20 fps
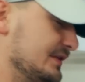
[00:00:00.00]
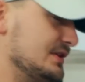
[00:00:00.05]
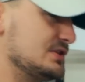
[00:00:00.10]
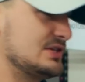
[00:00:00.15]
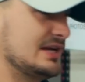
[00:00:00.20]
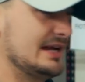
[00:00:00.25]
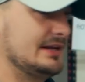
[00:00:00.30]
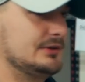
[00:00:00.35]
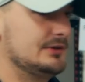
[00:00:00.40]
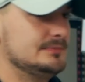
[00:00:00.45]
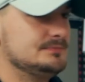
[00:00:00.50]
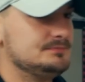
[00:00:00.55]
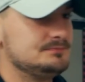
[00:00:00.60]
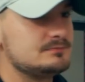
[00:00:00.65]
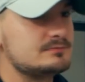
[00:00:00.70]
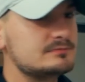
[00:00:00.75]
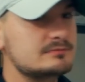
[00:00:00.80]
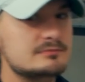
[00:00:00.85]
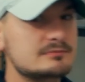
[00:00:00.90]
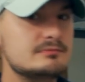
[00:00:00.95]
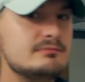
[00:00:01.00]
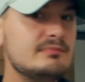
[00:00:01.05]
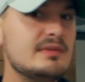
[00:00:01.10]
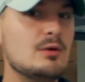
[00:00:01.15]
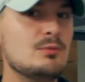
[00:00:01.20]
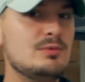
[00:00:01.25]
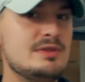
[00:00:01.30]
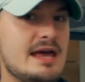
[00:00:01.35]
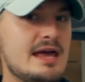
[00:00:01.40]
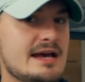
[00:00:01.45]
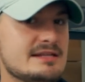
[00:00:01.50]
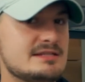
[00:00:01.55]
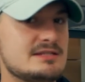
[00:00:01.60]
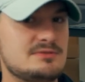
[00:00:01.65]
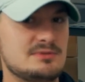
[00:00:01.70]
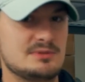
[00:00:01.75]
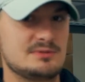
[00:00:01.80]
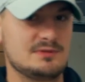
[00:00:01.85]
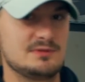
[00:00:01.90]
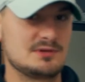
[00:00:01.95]
the channel, when the Essence
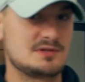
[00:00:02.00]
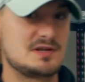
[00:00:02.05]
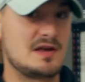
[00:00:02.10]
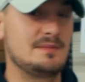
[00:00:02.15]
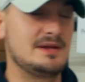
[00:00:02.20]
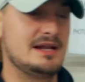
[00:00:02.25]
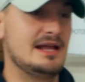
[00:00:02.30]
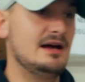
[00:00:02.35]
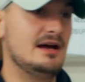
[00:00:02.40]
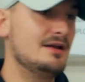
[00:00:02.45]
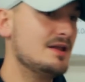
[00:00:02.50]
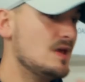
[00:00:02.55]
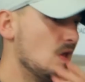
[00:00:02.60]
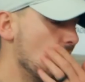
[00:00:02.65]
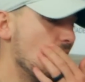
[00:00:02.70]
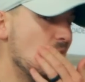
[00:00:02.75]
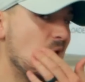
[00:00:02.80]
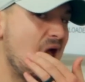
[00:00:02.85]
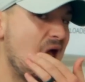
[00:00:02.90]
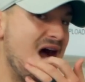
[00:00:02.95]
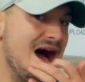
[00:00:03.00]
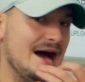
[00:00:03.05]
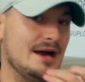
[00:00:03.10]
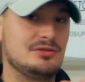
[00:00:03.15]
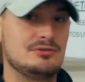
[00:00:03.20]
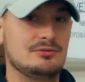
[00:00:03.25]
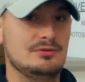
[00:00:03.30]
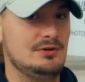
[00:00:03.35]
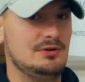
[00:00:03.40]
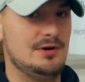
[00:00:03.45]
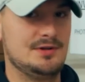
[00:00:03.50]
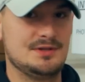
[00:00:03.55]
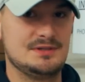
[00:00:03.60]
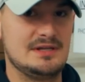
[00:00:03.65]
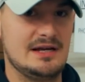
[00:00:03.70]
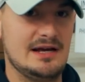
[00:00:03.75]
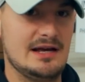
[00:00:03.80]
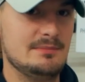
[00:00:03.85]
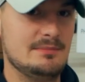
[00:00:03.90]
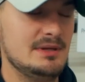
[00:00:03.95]
was first coming out, I threw it all the
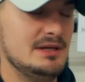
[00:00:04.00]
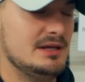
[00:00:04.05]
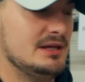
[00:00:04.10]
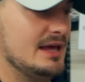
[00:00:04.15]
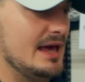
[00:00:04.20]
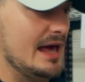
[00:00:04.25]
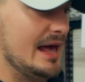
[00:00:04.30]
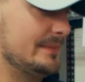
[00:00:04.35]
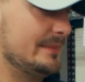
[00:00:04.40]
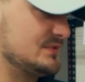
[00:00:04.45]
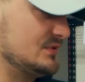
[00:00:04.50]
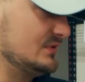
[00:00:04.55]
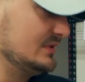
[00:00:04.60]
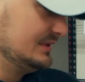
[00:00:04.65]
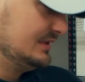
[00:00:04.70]
time. Absolutely